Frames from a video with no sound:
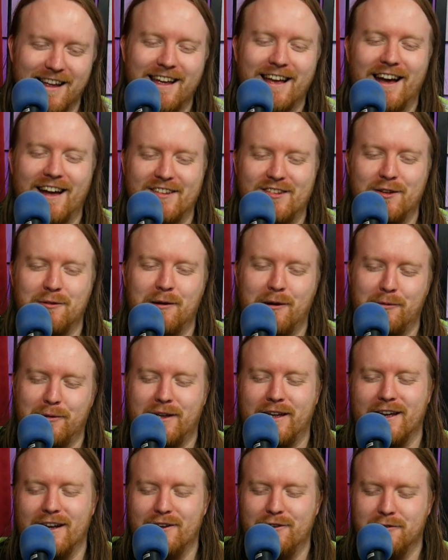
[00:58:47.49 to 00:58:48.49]
Yeah, I see why we
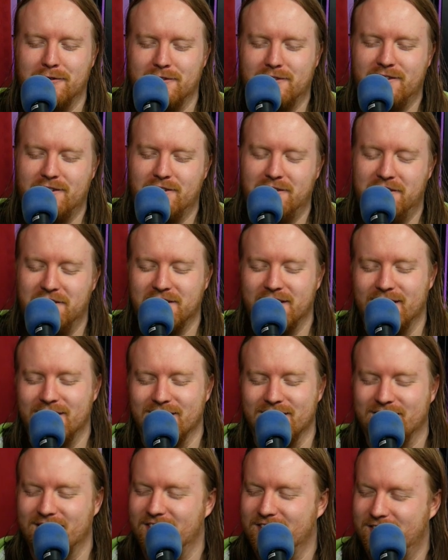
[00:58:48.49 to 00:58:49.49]
can't do a series on
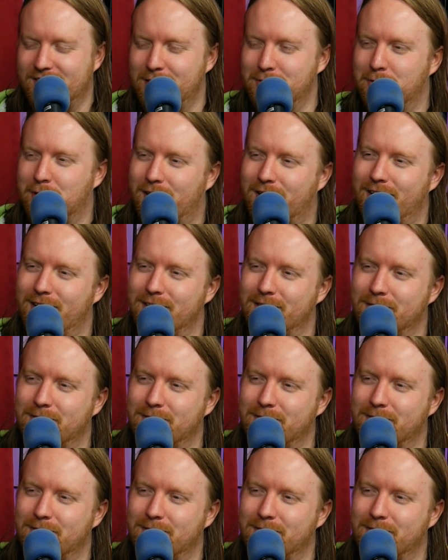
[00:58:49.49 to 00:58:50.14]
this. I see why. I